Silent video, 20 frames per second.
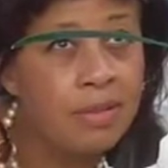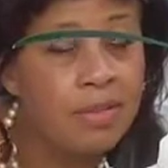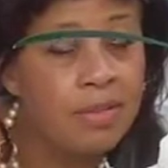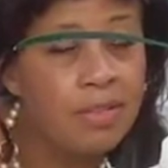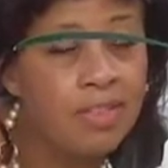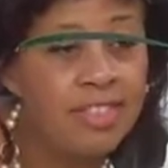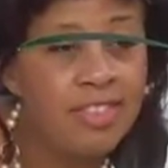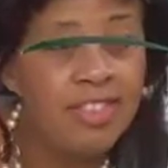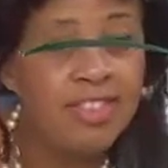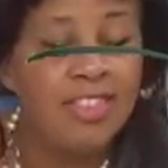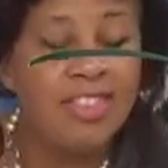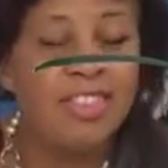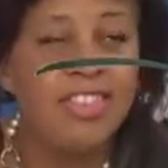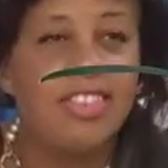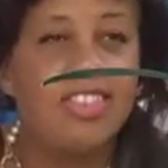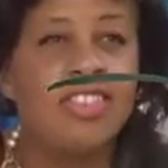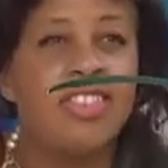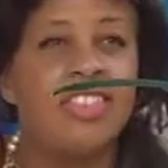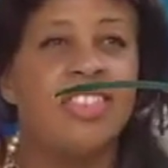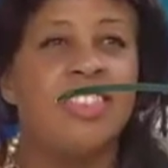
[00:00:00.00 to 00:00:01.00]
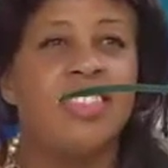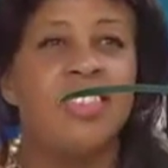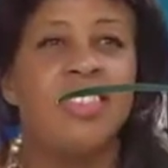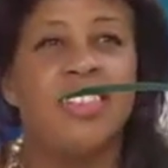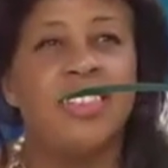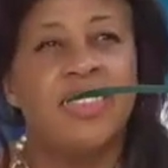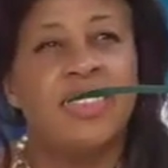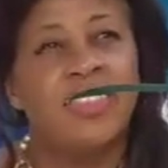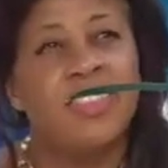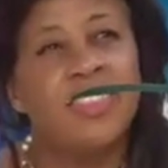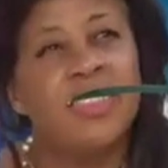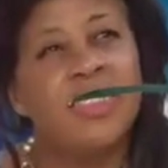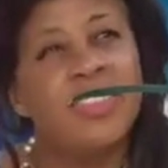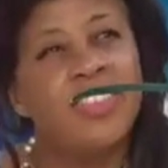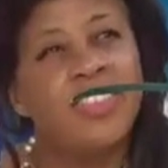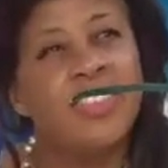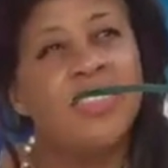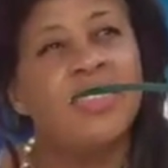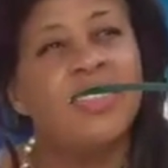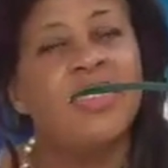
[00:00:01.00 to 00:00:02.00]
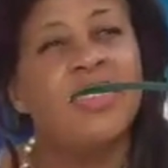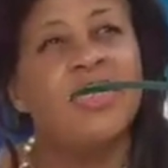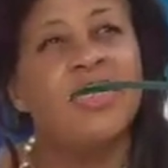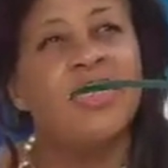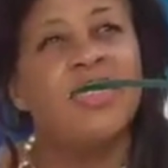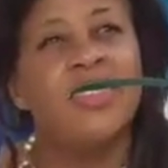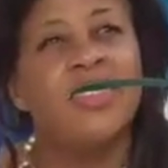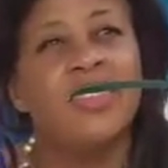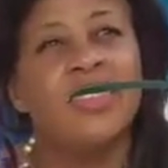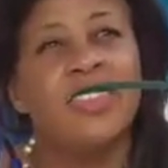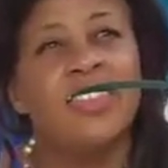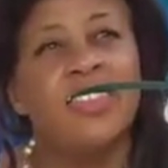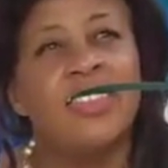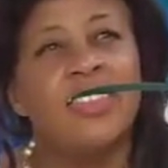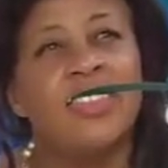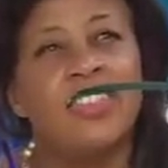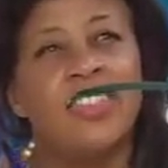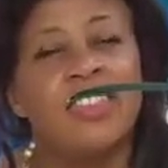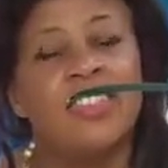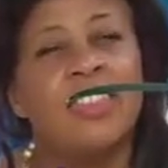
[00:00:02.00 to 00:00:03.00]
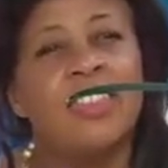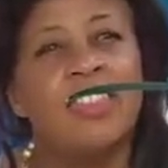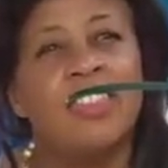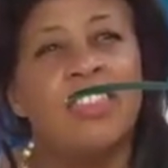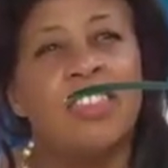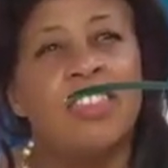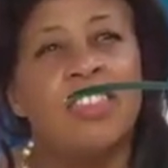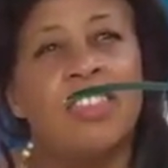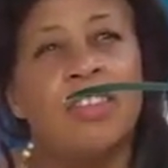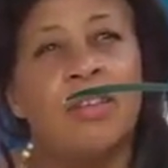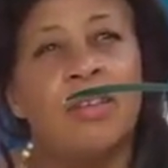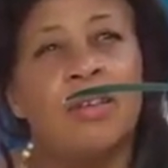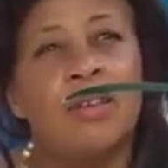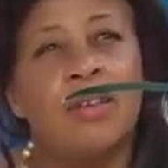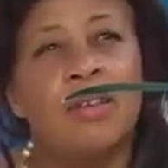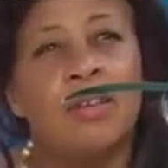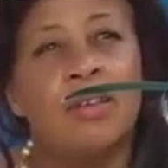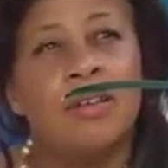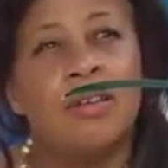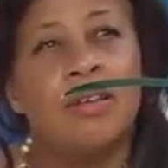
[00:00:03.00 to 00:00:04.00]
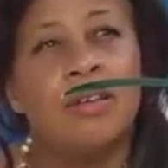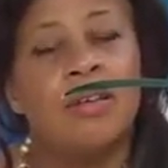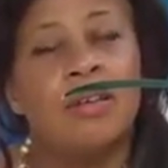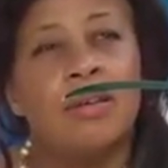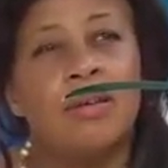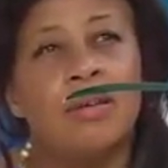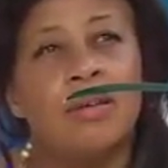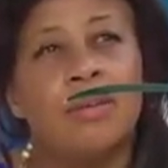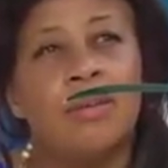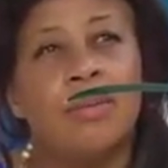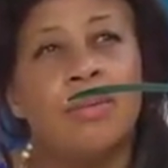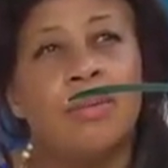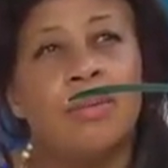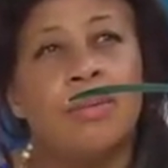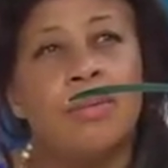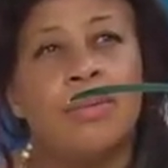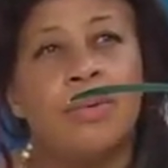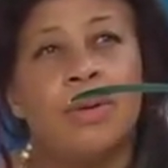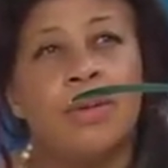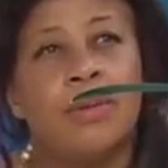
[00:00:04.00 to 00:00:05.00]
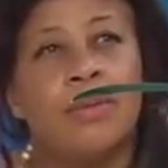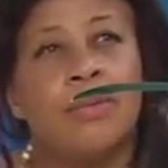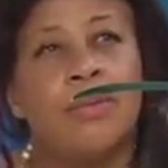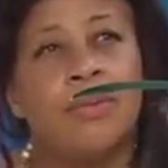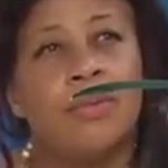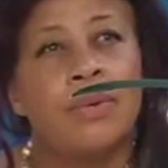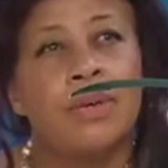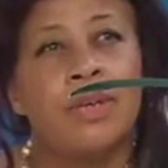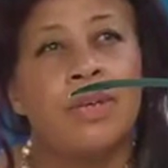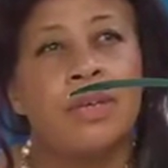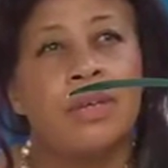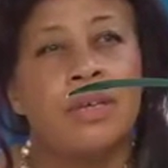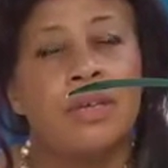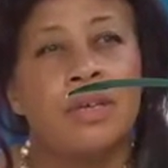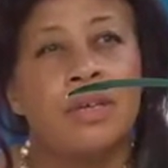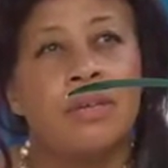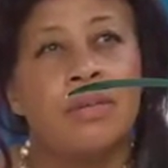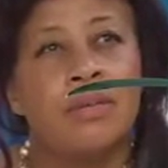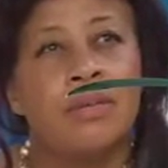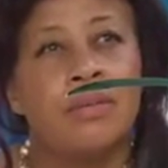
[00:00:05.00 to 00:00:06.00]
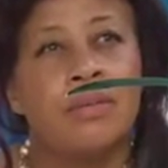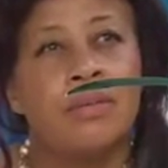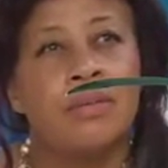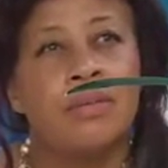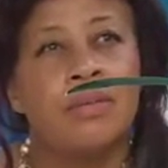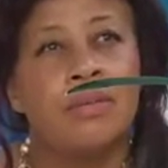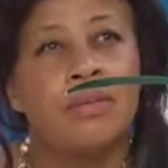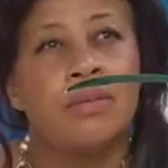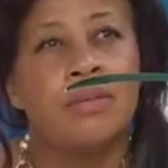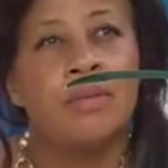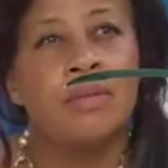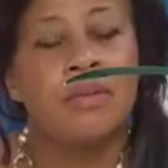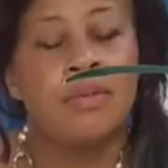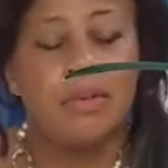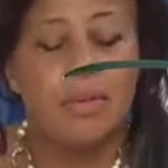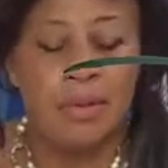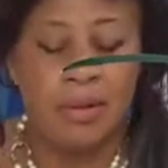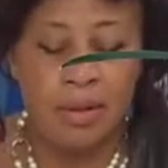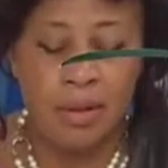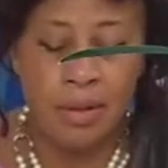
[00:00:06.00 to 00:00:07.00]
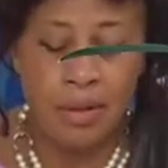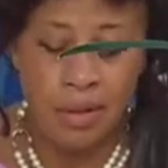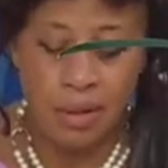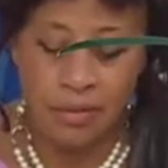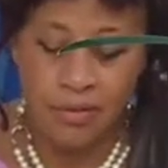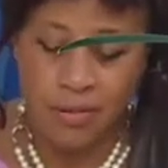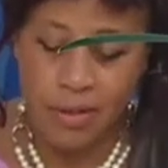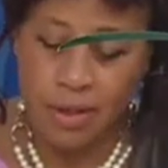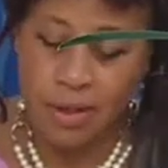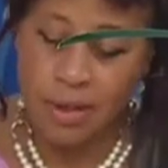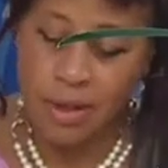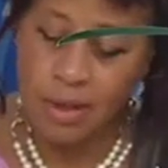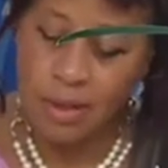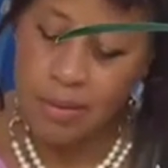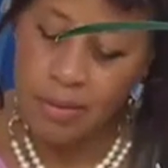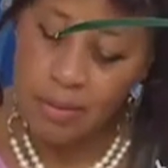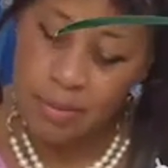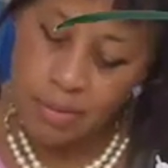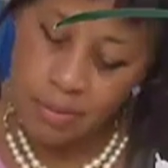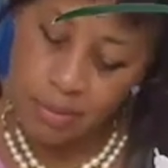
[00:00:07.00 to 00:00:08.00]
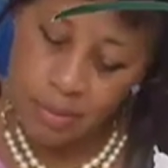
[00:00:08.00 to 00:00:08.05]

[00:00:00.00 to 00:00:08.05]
6, he says, I am the way, the truth, and the life. He says, No man cometh unto the Father except for